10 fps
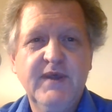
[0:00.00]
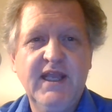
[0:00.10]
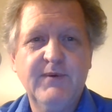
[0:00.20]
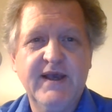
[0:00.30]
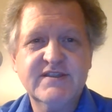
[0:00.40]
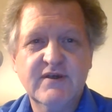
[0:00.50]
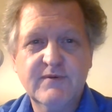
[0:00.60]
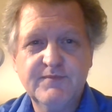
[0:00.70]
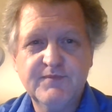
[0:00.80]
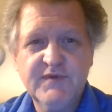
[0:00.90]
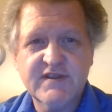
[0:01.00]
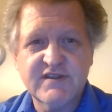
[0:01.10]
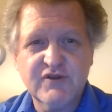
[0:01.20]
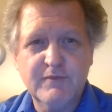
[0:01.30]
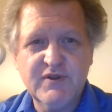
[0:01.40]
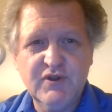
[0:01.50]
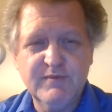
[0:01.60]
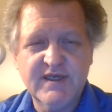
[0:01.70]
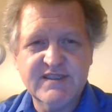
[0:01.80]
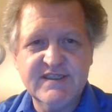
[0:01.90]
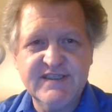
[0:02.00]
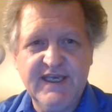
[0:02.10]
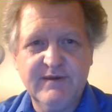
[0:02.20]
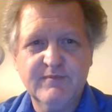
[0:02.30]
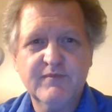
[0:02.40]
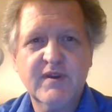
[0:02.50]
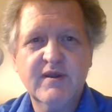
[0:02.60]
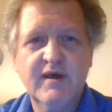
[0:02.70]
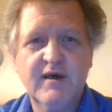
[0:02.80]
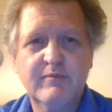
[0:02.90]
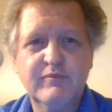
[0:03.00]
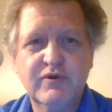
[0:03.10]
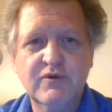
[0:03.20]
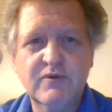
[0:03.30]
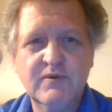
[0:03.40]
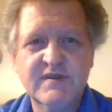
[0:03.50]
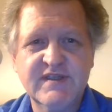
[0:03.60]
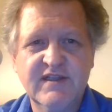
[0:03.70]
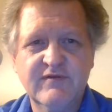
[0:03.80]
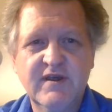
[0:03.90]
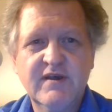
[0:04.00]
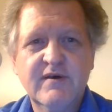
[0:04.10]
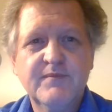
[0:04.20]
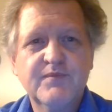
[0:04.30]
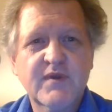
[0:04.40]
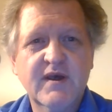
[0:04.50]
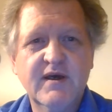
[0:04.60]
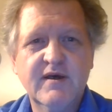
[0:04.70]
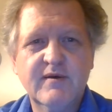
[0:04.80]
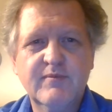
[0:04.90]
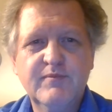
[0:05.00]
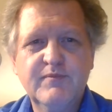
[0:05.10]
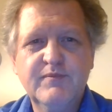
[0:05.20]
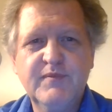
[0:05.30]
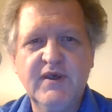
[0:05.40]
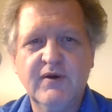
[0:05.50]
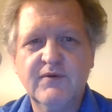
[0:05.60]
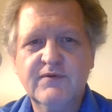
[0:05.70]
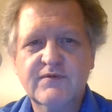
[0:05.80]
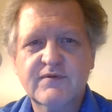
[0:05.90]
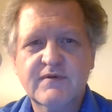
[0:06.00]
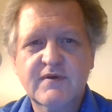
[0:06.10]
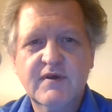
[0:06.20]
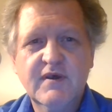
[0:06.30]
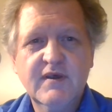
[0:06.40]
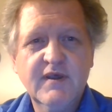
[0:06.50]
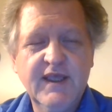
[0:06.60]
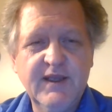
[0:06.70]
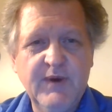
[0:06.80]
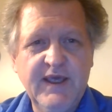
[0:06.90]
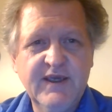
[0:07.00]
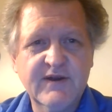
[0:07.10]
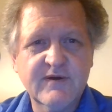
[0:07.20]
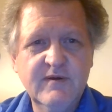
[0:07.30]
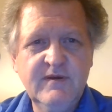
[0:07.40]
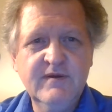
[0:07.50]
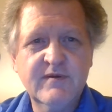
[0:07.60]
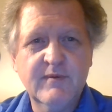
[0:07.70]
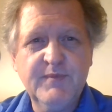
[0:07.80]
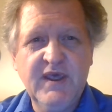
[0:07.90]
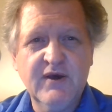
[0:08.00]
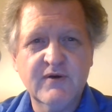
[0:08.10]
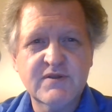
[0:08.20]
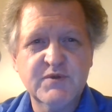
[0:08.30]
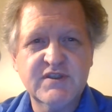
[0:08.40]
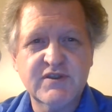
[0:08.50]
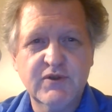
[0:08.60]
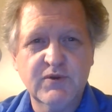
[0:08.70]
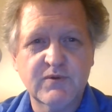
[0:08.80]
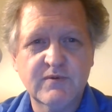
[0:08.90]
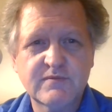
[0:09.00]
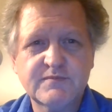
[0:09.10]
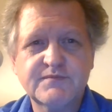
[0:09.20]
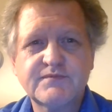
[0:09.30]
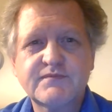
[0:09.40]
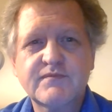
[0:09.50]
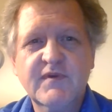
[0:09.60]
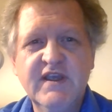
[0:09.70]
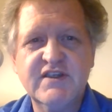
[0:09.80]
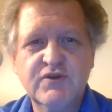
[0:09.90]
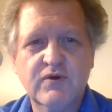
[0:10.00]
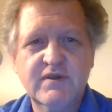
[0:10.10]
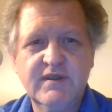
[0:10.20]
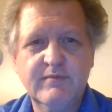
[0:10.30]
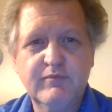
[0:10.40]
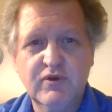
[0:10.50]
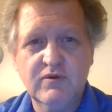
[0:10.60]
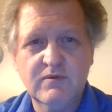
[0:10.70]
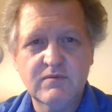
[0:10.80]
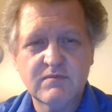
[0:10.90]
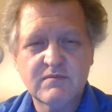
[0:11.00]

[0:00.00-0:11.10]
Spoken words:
Anyway, so doesn't throw me too much. He's saying plu instead of pios. Anyway, here, the pios, which is who, gets shortened to plu.